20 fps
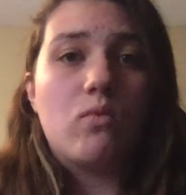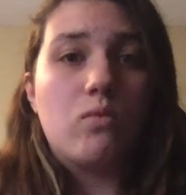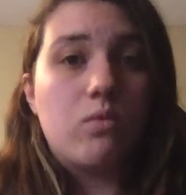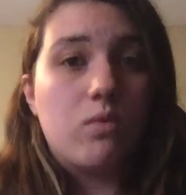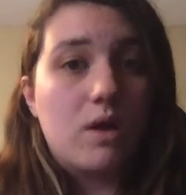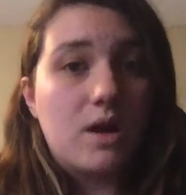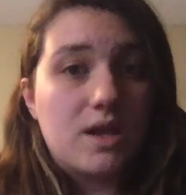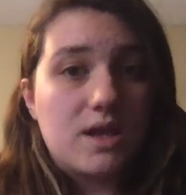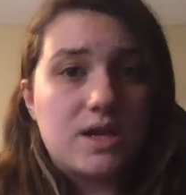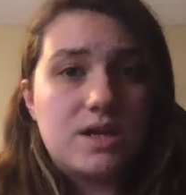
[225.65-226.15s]

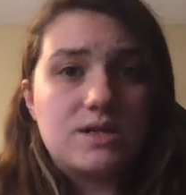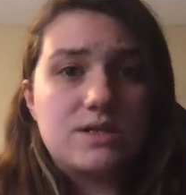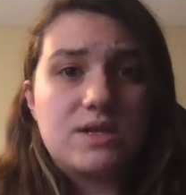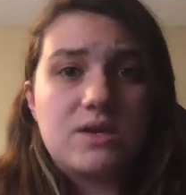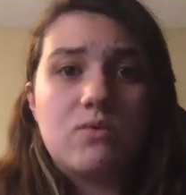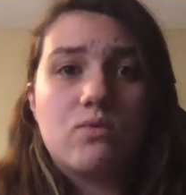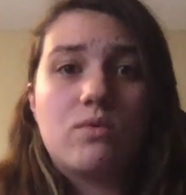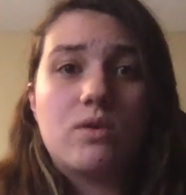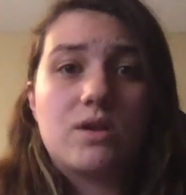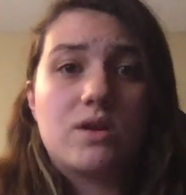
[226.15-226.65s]
what is
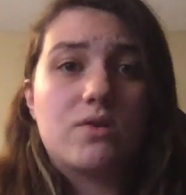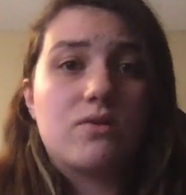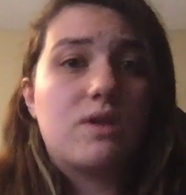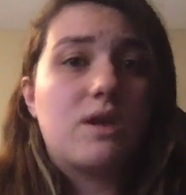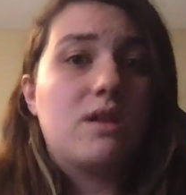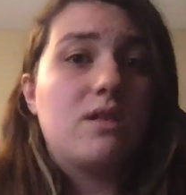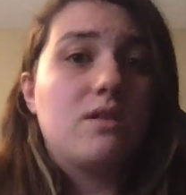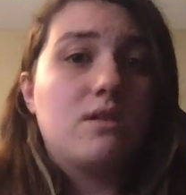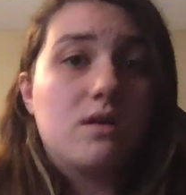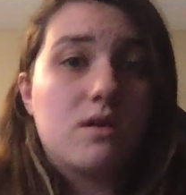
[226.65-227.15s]
it, what are
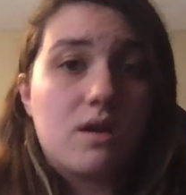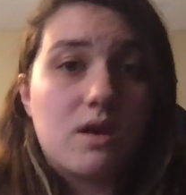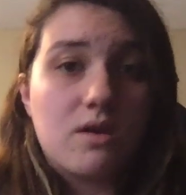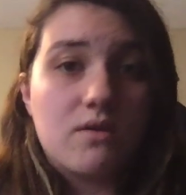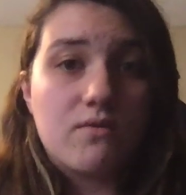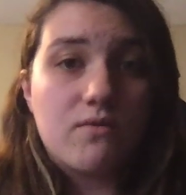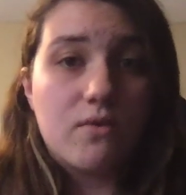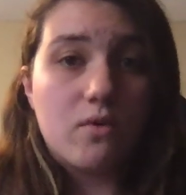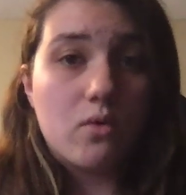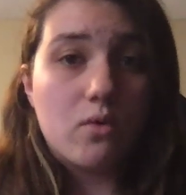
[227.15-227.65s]
they looking
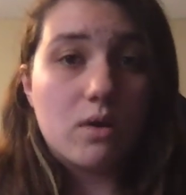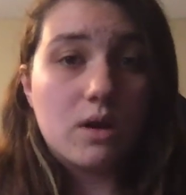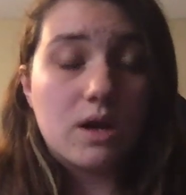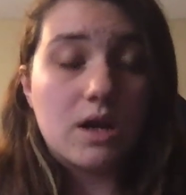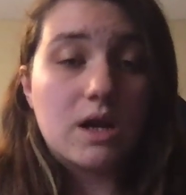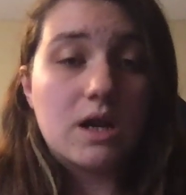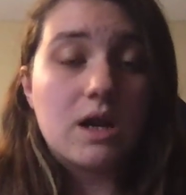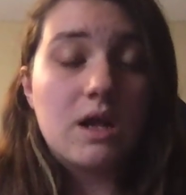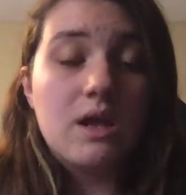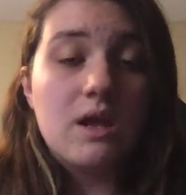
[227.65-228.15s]
for.